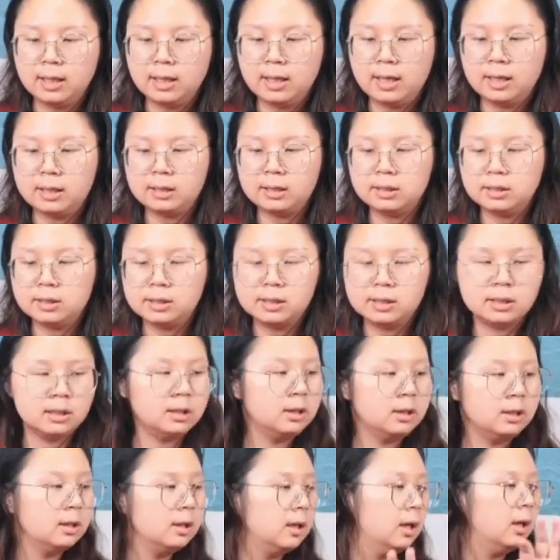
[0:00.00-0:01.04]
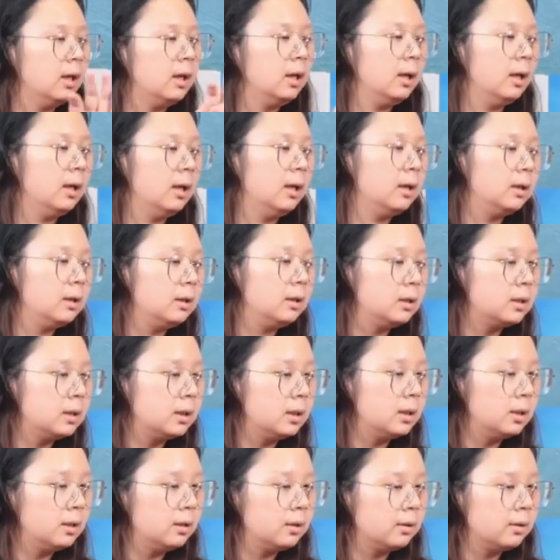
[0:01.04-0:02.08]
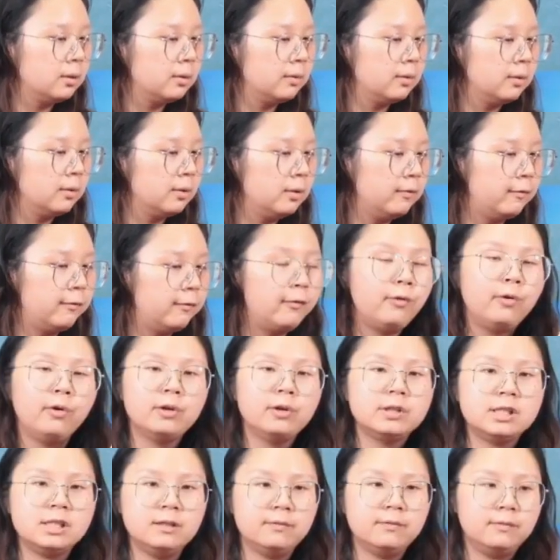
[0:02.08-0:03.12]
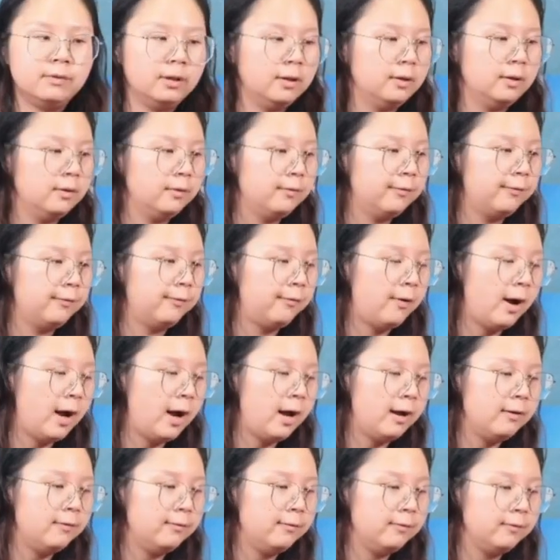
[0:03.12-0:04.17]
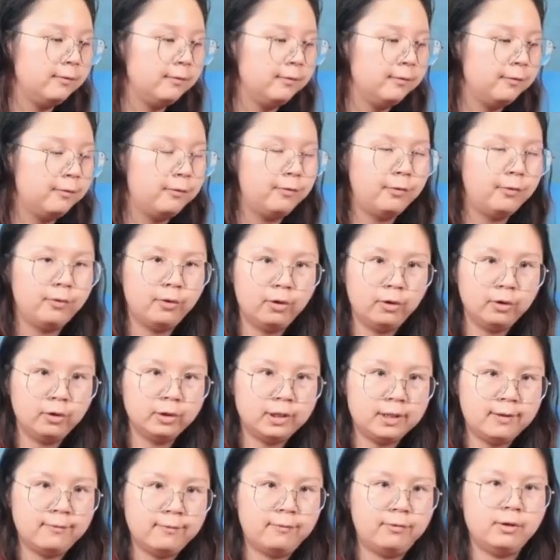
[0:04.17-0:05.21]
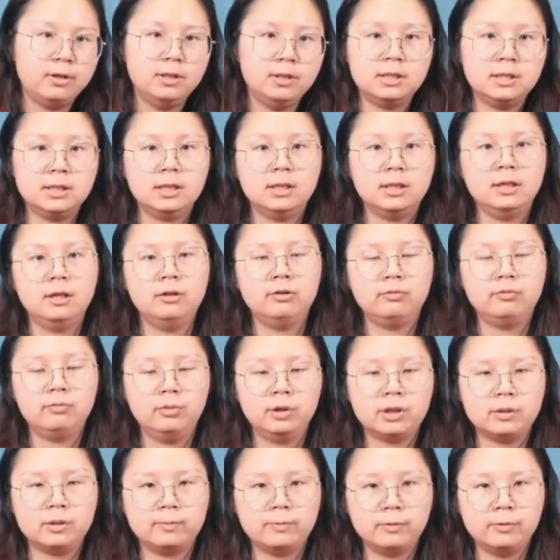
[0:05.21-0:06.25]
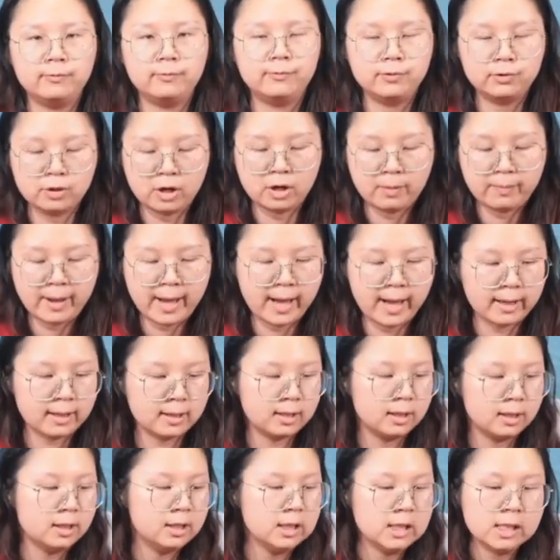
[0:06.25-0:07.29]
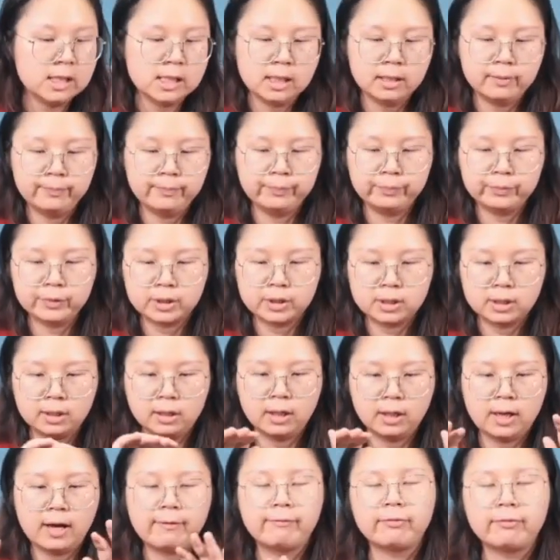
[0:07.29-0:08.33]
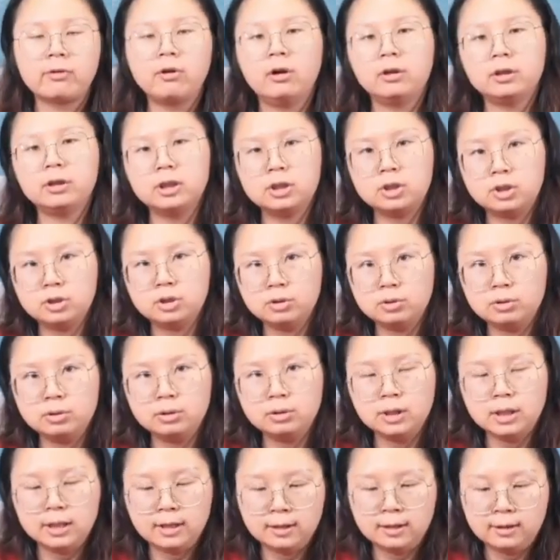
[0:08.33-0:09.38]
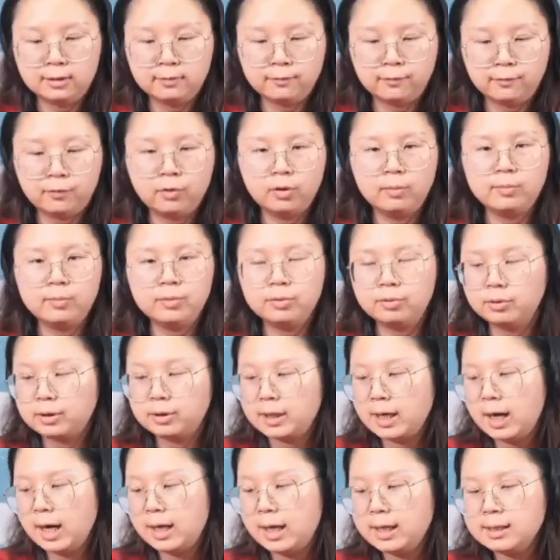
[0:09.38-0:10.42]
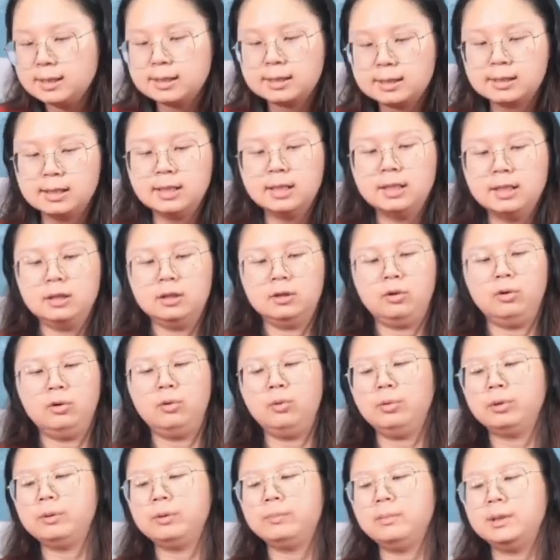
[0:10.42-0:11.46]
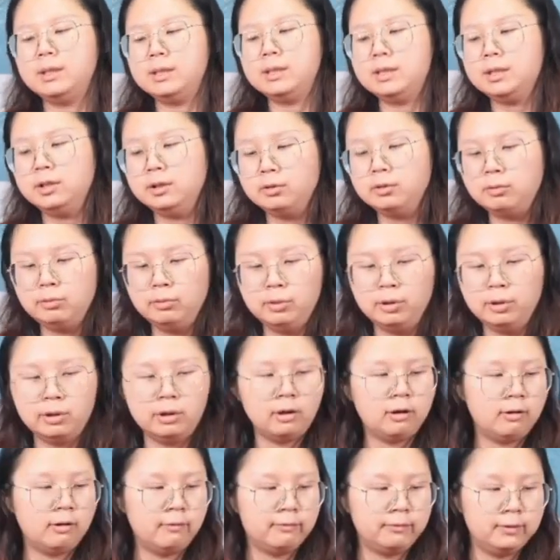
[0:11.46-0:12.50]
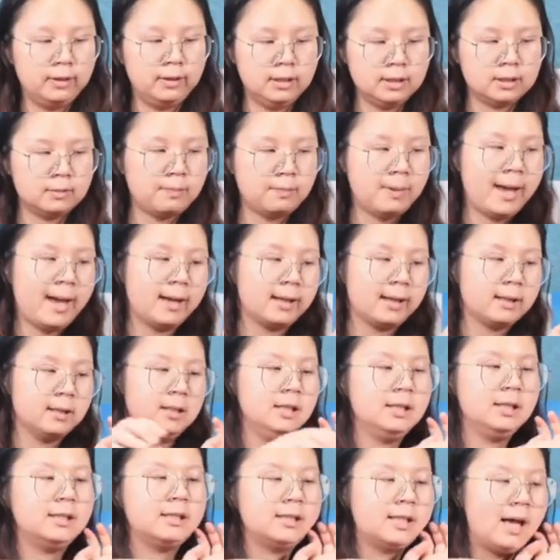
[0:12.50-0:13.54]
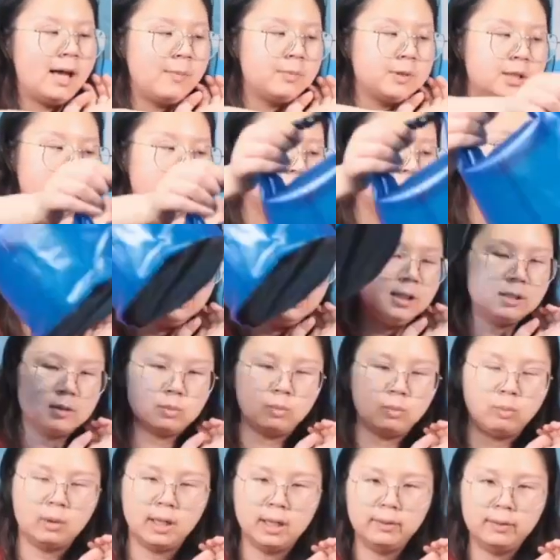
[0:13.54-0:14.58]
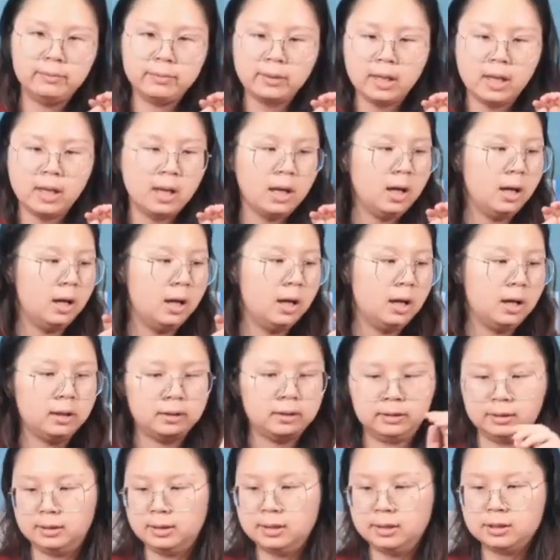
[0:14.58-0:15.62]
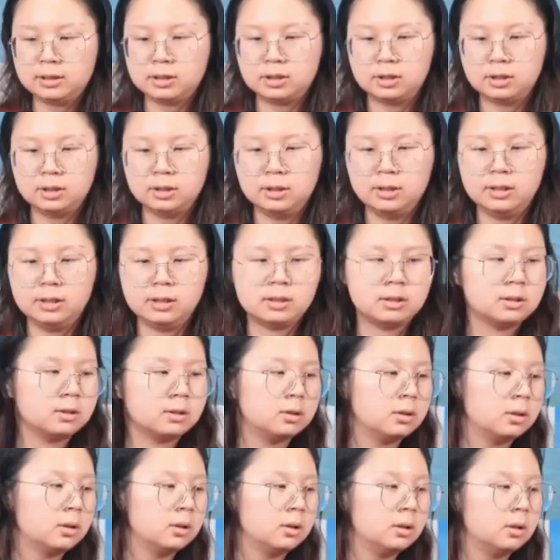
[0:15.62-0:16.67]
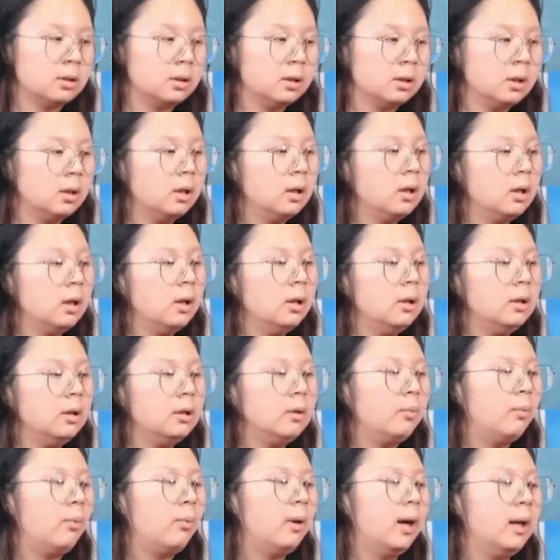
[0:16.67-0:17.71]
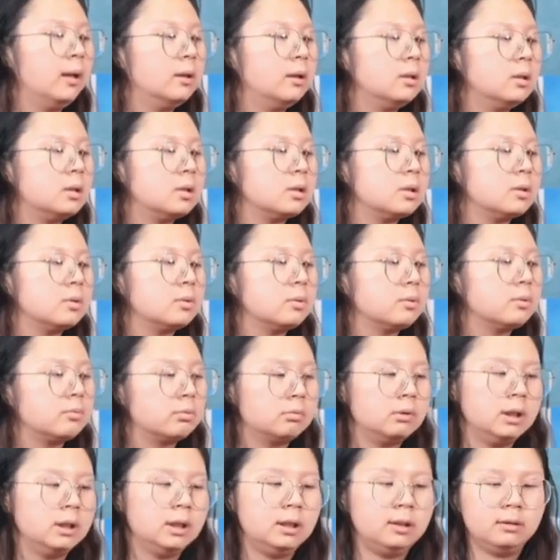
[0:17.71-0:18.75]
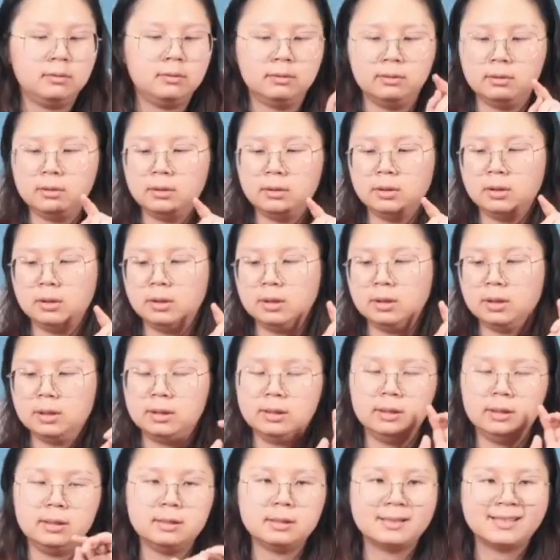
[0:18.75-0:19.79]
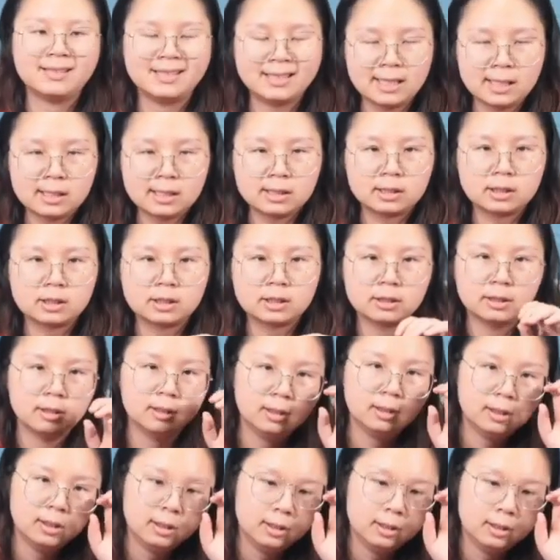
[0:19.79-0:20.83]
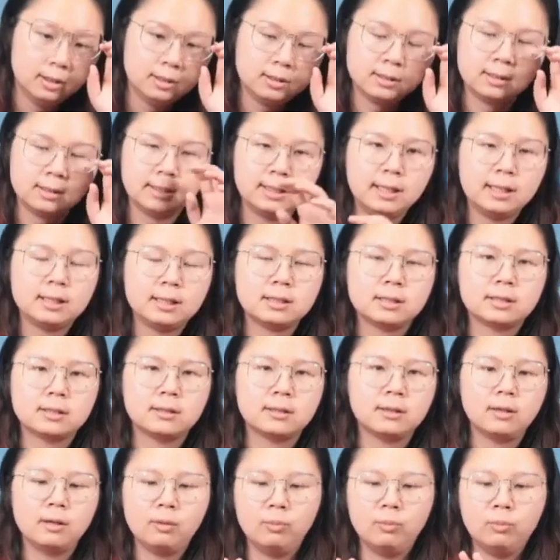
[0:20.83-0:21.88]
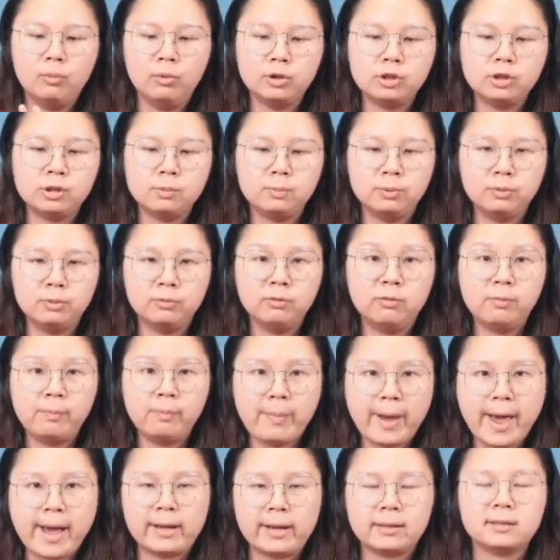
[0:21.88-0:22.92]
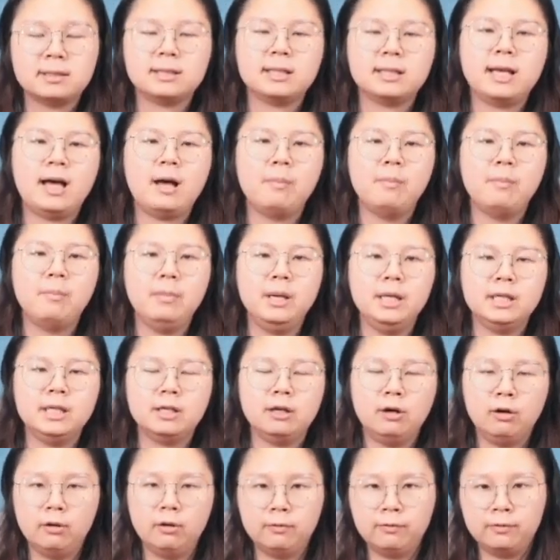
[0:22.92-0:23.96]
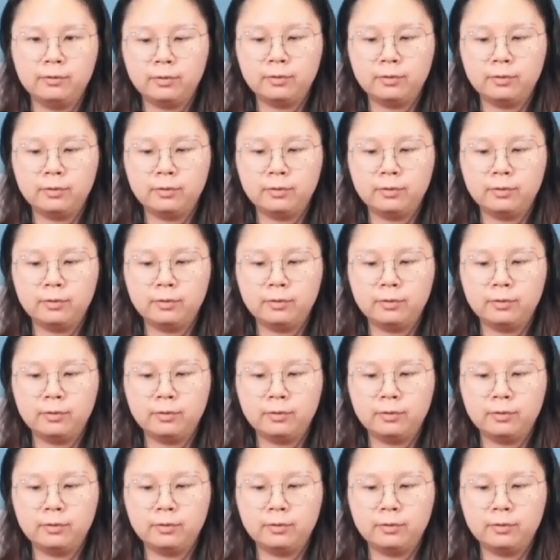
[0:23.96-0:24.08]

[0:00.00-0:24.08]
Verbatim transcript: and uh, and uh, four di- uh, five four different uh, waterproof bag and uh, I forgot to inform you guys all the material of this bag except this one uh, this this one two three this six these six waterproof bags are made of